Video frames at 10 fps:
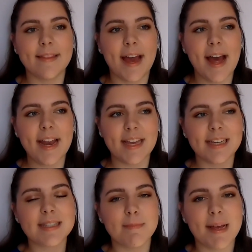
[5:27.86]
that it
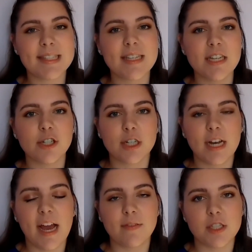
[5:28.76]
gets messy and you're
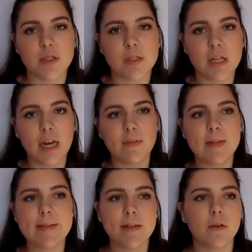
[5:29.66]
gonna have to use a lot of
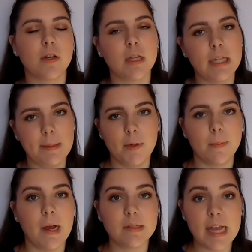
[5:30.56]
concealer to clean up your
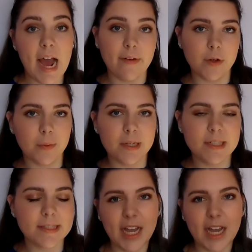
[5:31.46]
brows afterwards.